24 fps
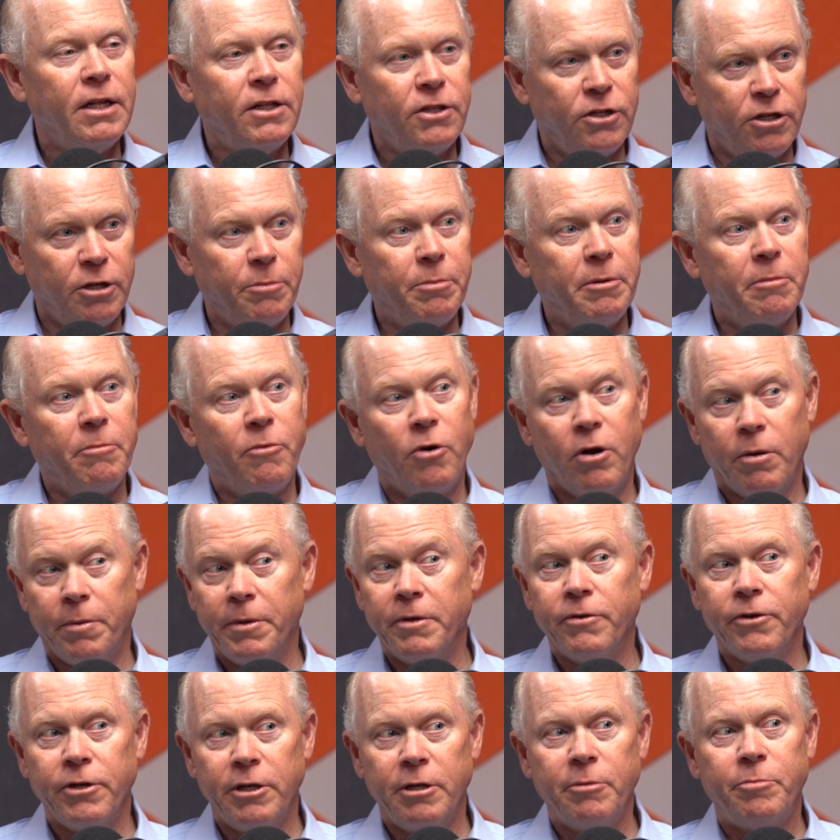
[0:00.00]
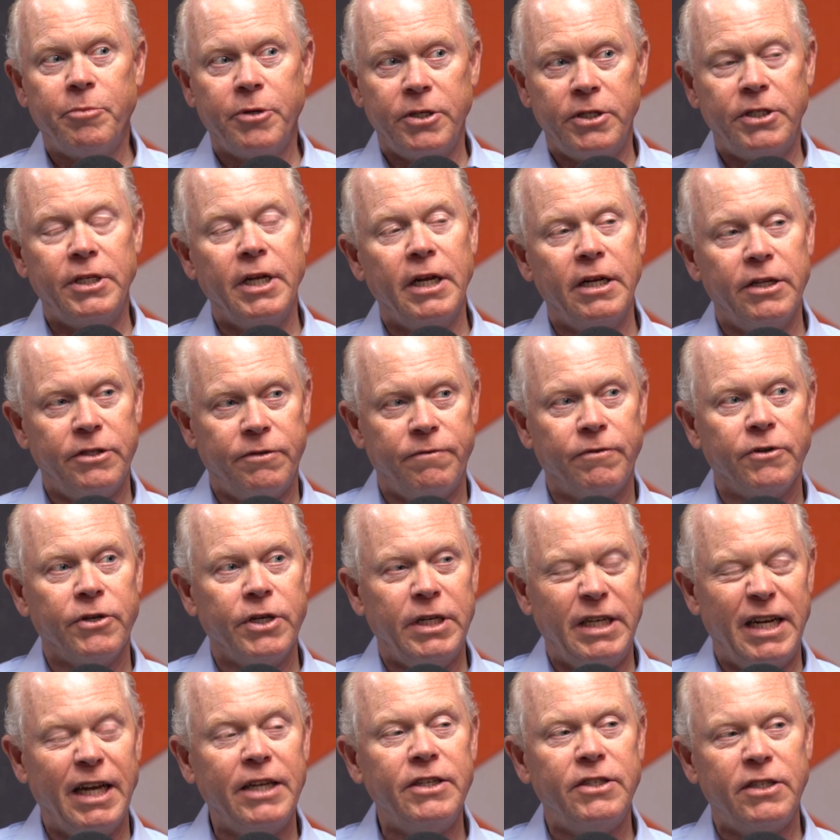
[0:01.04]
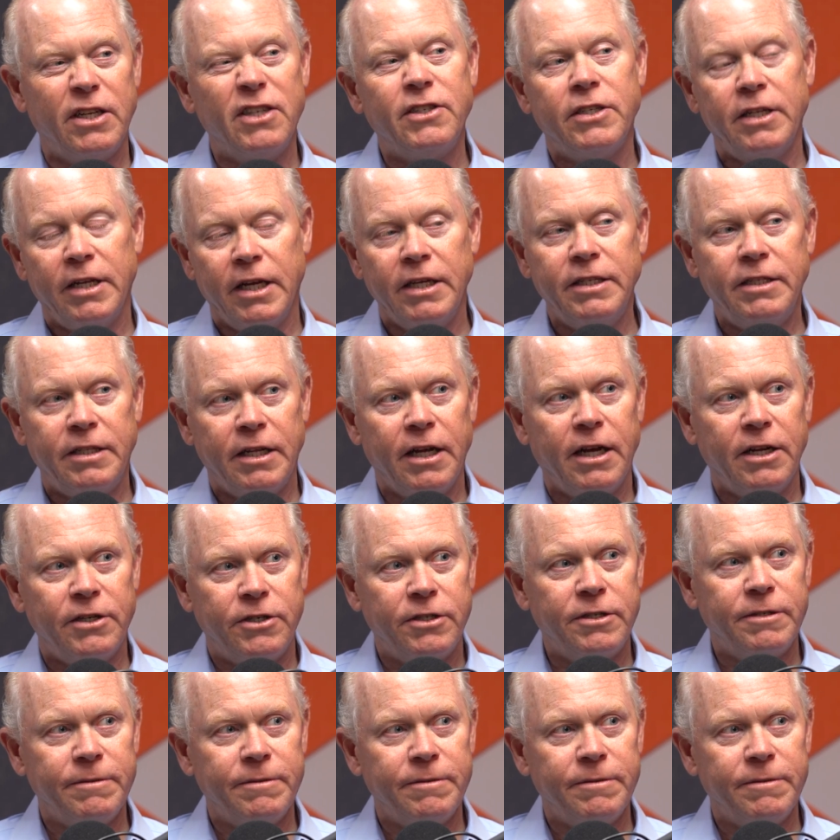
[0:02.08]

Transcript: A little bit more. We really appreciate it. It's really nice. It's a nice touch.